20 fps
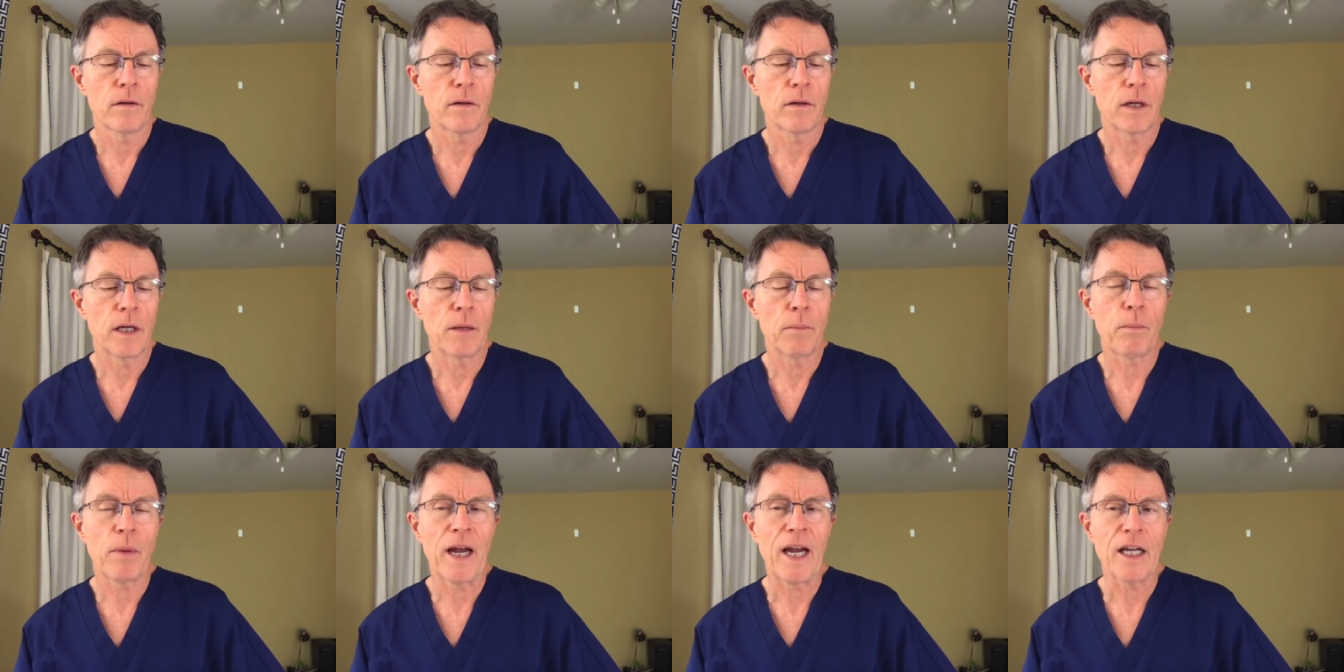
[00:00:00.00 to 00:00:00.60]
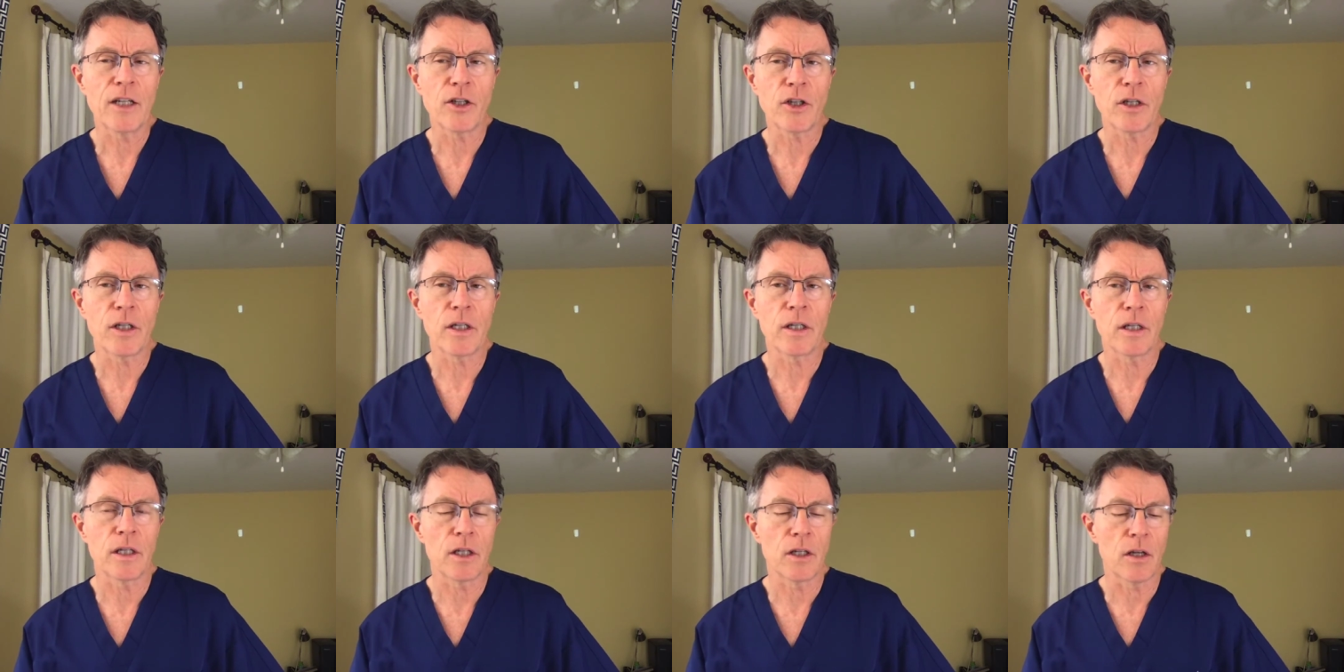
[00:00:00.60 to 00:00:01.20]
and
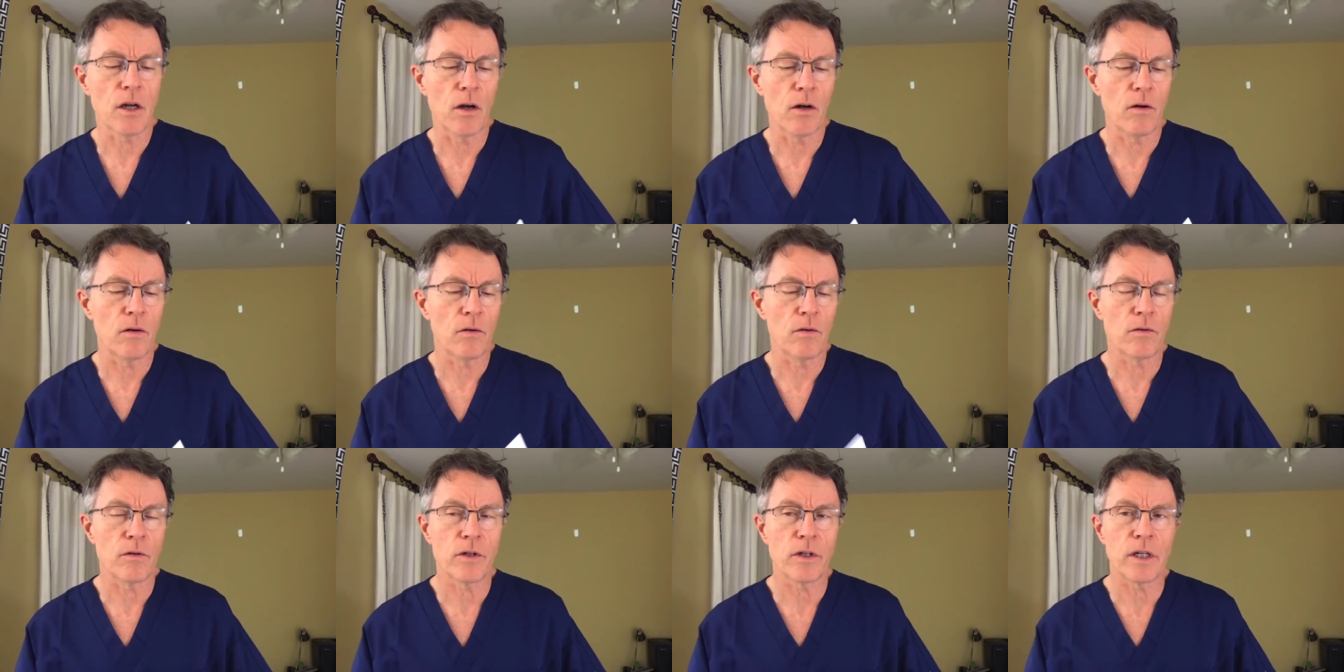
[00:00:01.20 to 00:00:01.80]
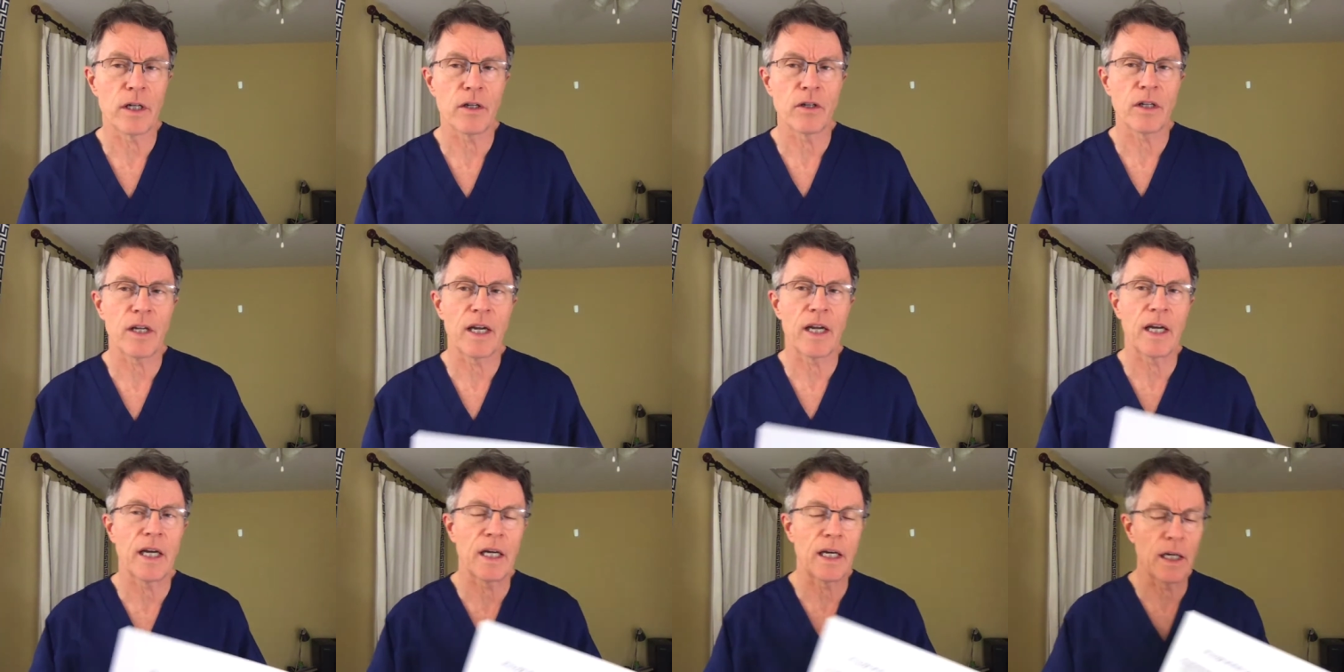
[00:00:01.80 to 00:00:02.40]
patching these holes, there's
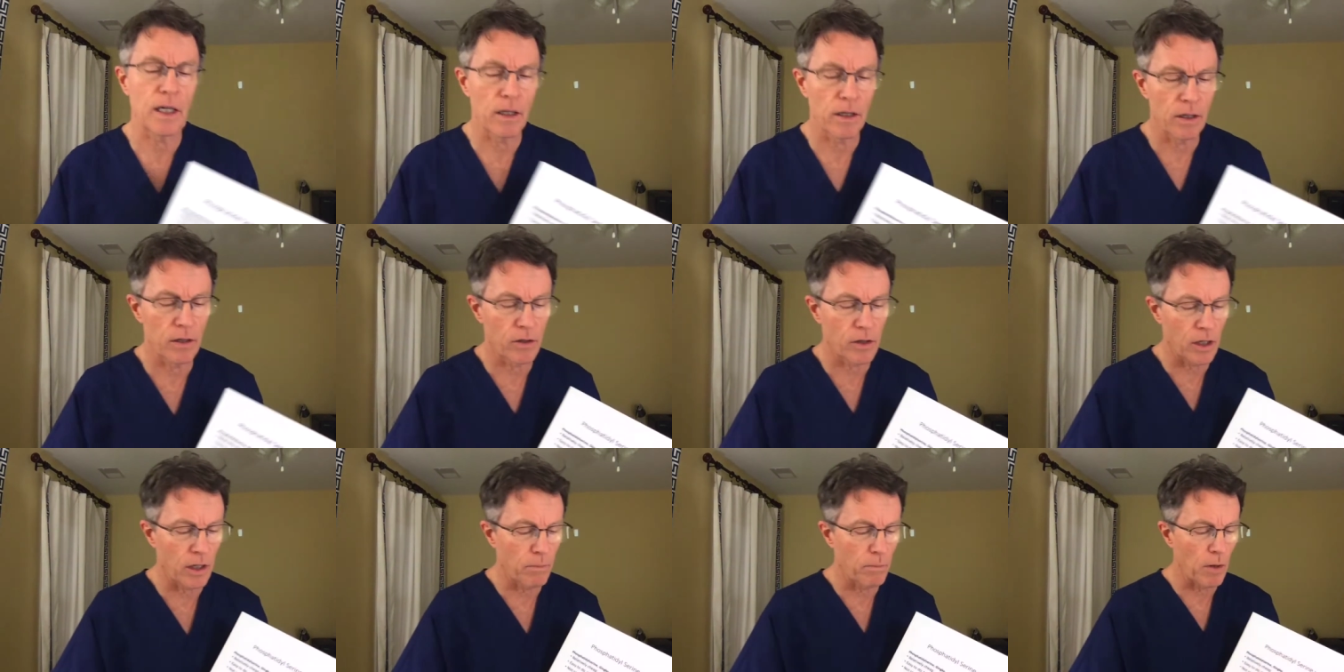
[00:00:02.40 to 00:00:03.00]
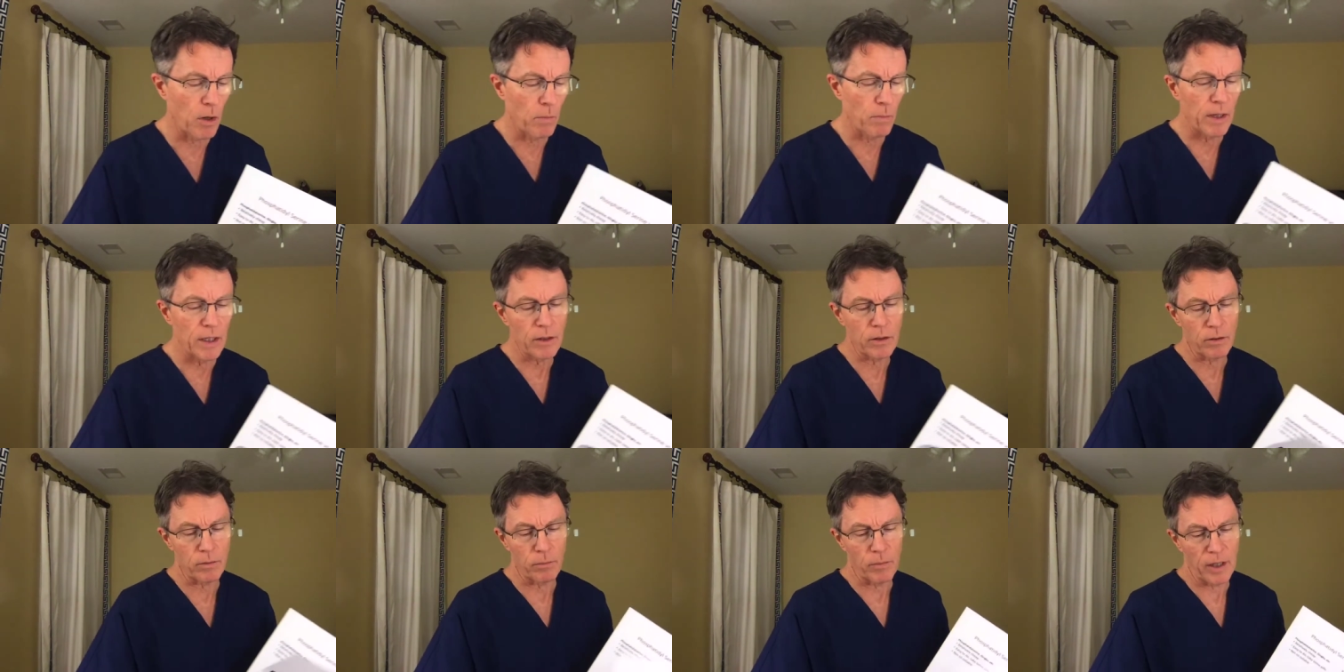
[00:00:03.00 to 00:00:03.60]
a there's a
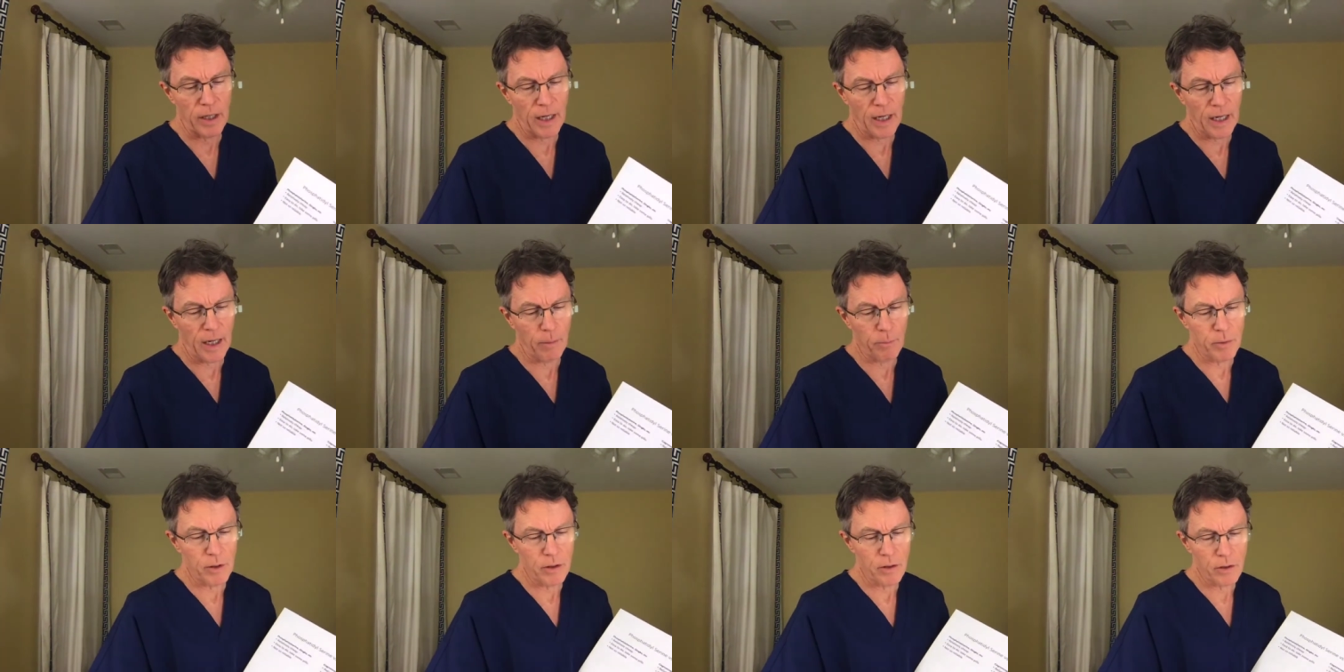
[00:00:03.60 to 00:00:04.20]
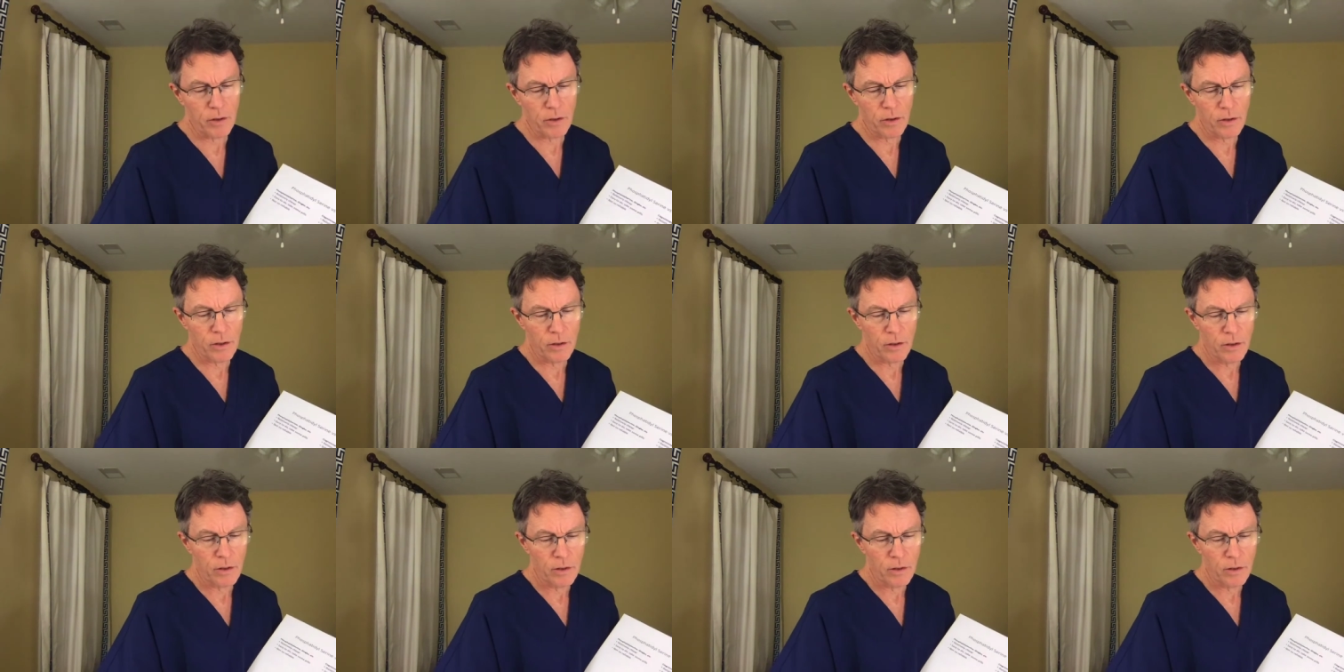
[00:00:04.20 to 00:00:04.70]
momentum that happens,